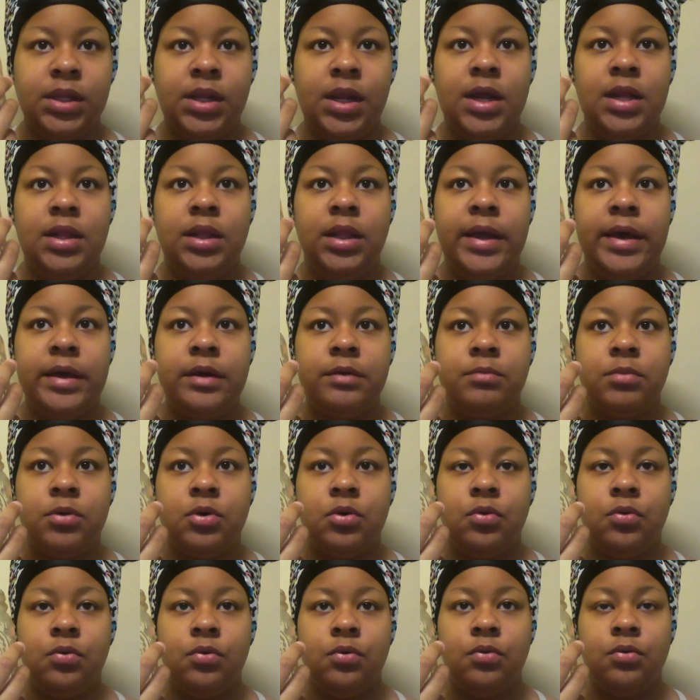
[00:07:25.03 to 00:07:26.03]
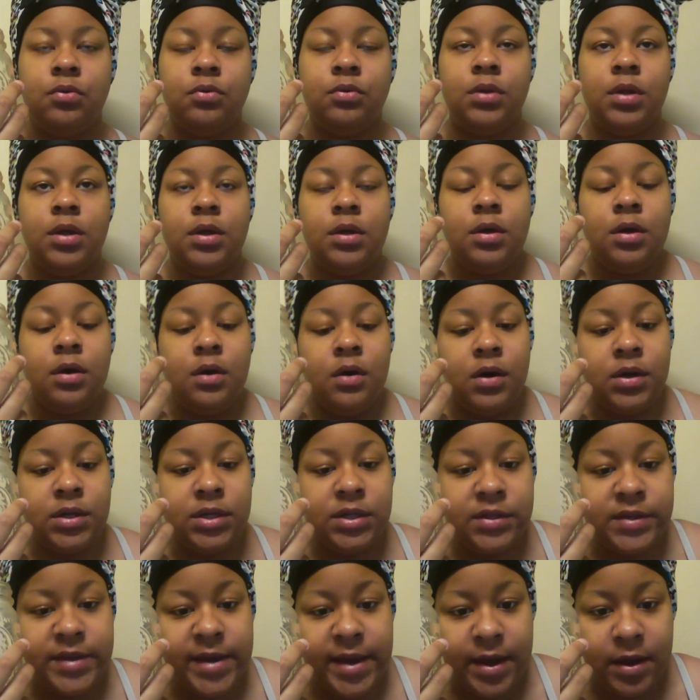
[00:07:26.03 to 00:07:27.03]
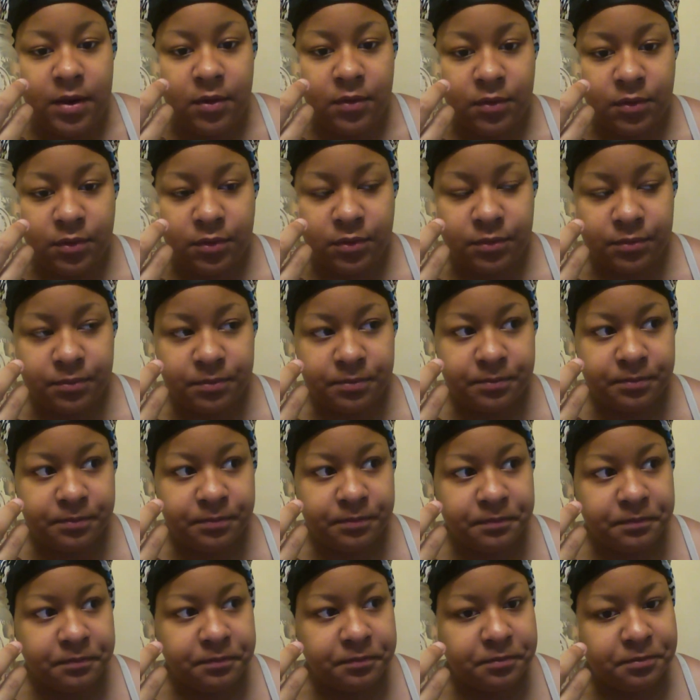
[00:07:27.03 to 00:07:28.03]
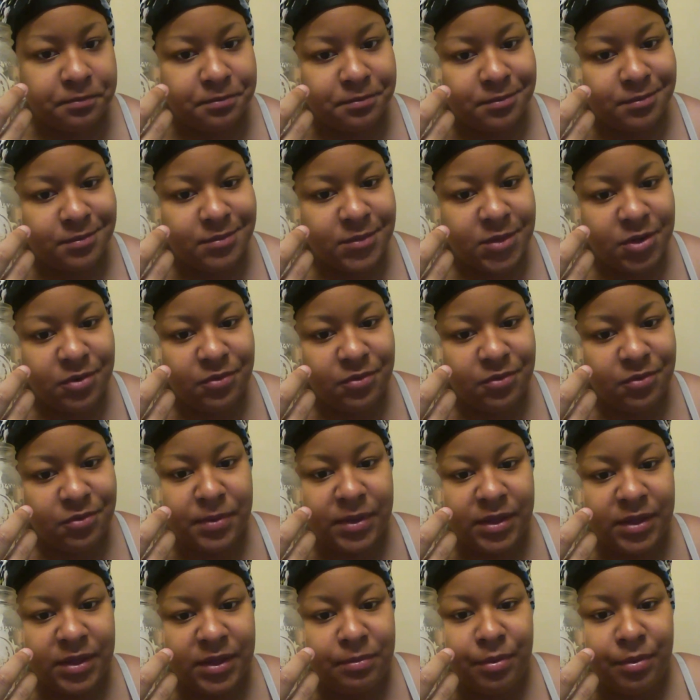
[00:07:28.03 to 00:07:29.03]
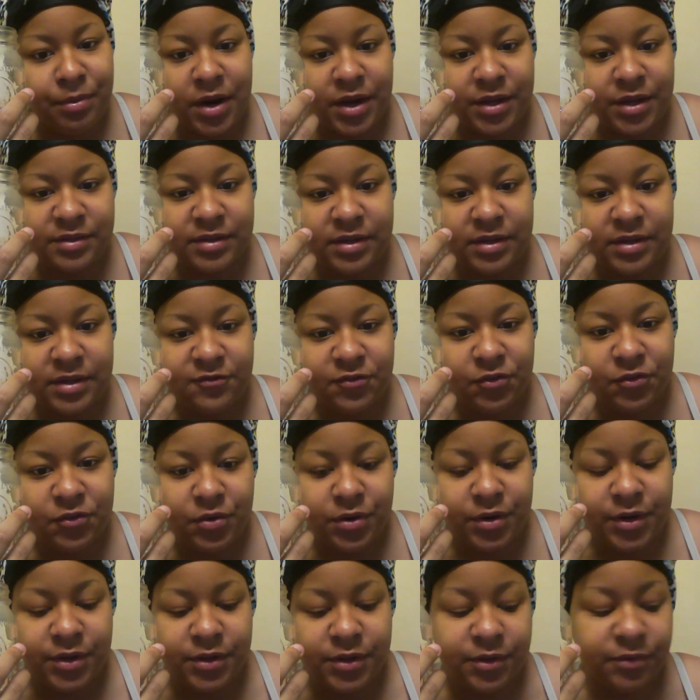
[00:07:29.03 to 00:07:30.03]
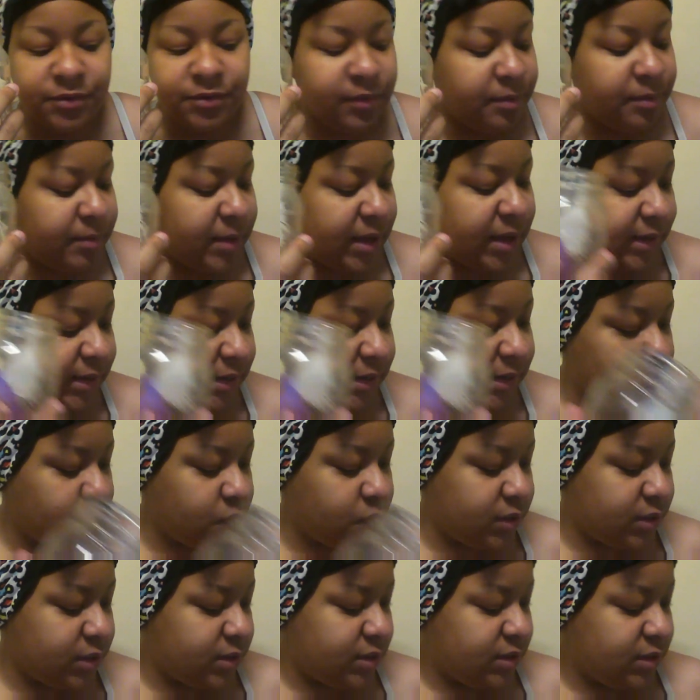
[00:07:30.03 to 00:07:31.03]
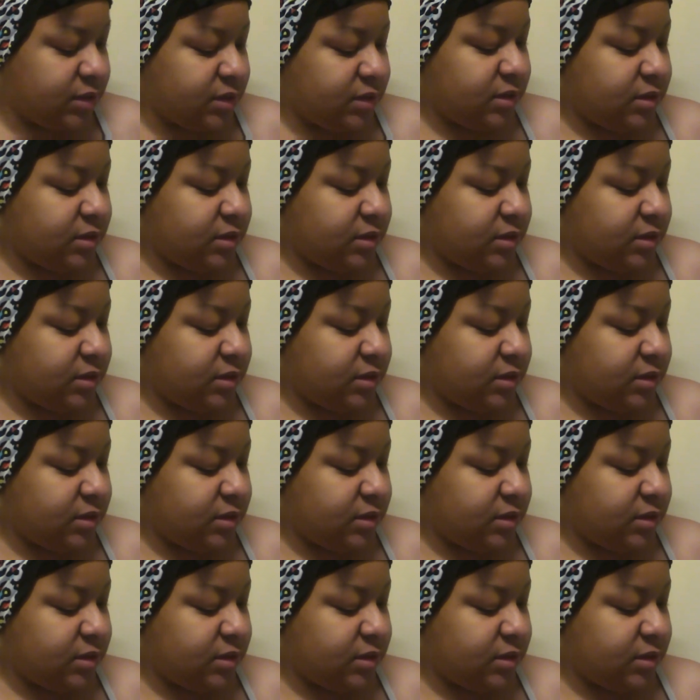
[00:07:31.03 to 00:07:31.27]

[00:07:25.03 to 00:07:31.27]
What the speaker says: let them cool on a towel. Repeat the process for the remaining ones.